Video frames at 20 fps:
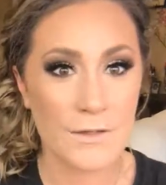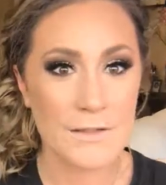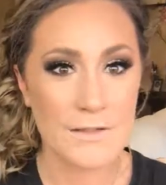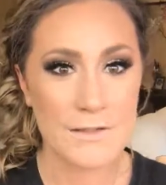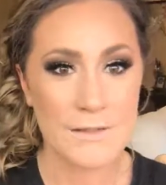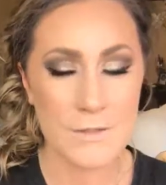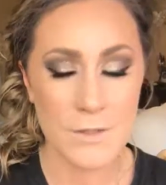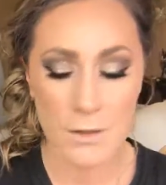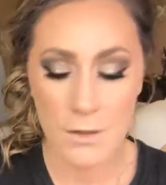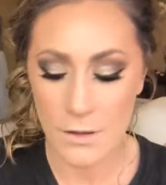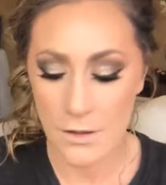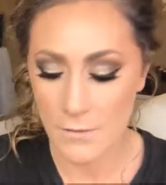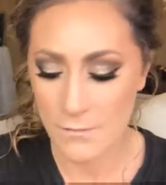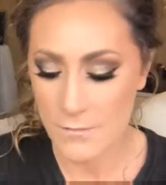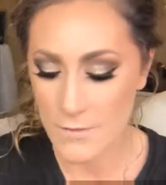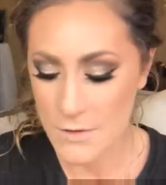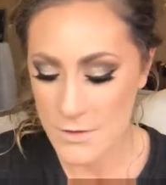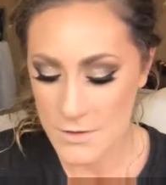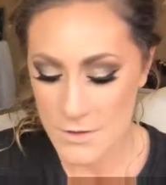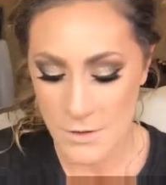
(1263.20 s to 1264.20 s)
Star of
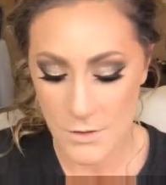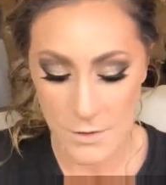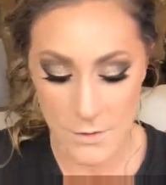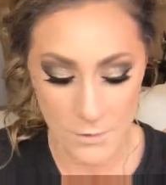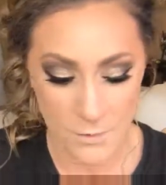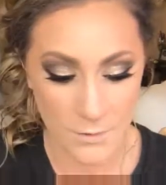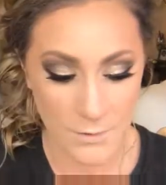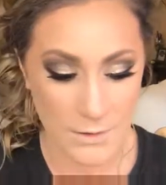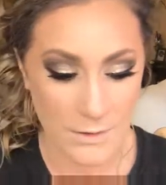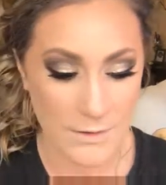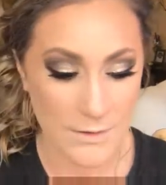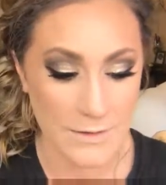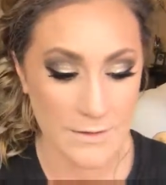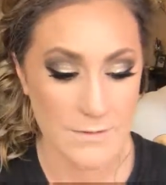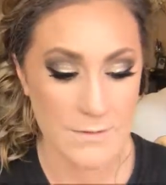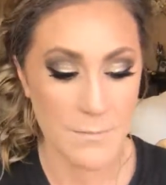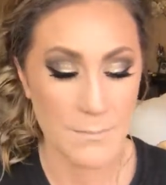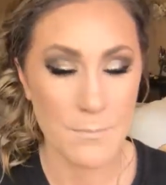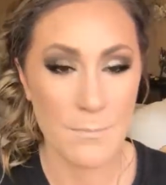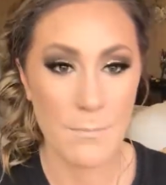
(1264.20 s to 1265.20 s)
the show is